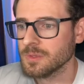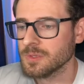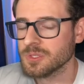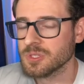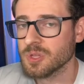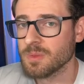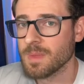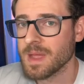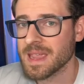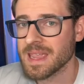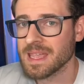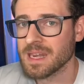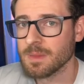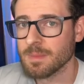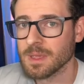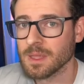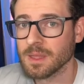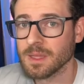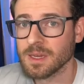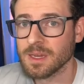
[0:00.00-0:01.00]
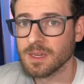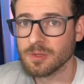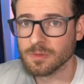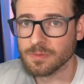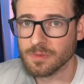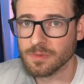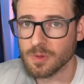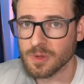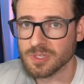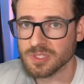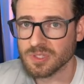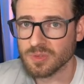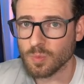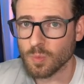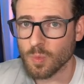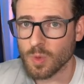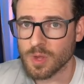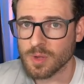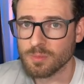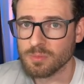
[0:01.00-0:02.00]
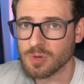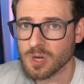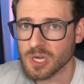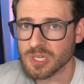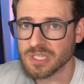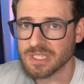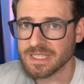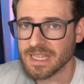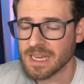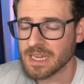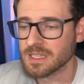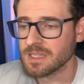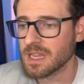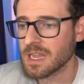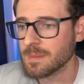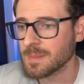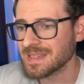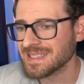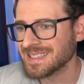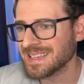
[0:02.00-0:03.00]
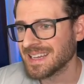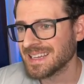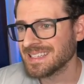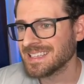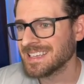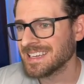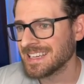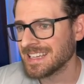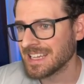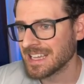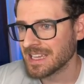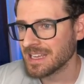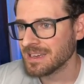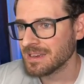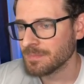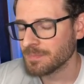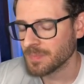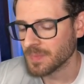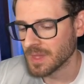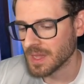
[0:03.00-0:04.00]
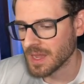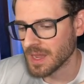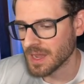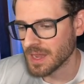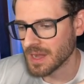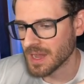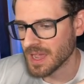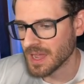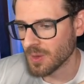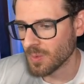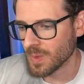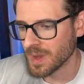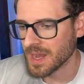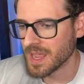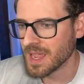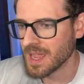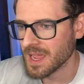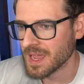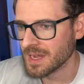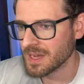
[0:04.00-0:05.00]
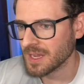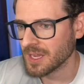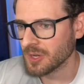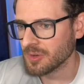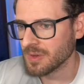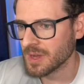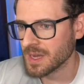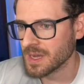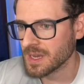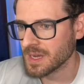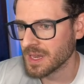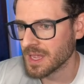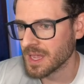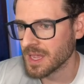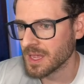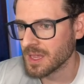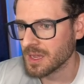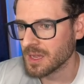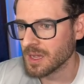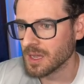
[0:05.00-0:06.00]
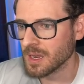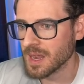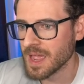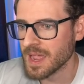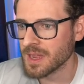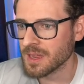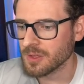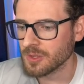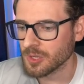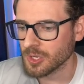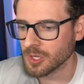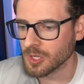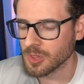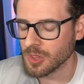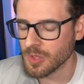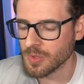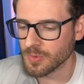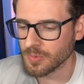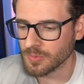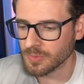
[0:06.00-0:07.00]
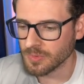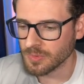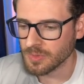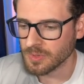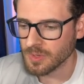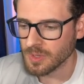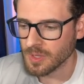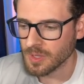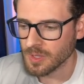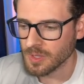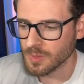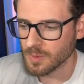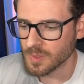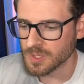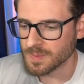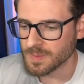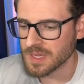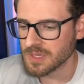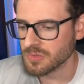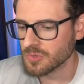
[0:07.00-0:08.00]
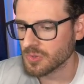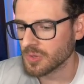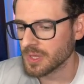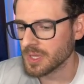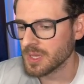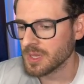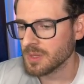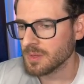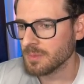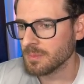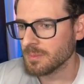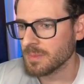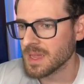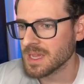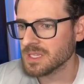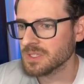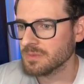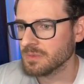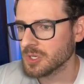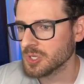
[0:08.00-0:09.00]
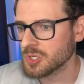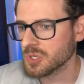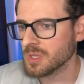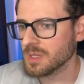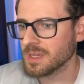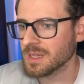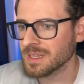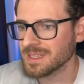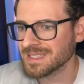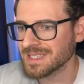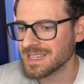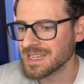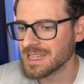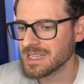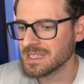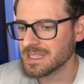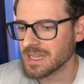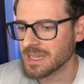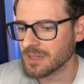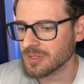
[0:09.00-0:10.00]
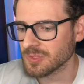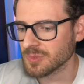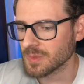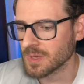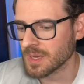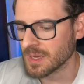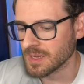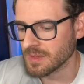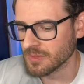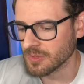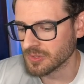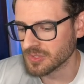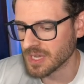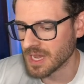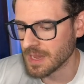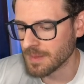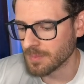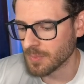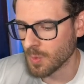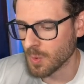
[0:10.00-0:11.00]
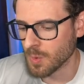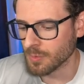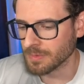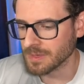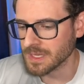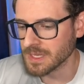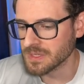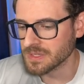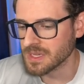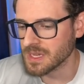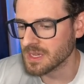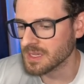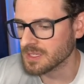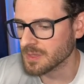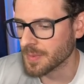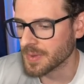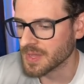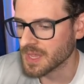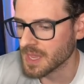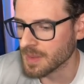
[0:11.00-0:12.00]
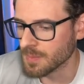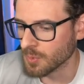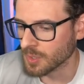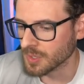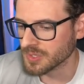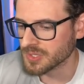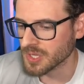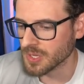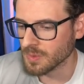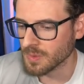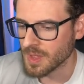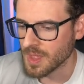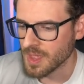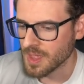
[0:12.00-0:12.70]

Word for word: So my inability to focus on one project at a time has kicked in again, and I went ahead and created a Klack clone, which basically makes virtualized key sounds when I either type or release keys on my keyboard. So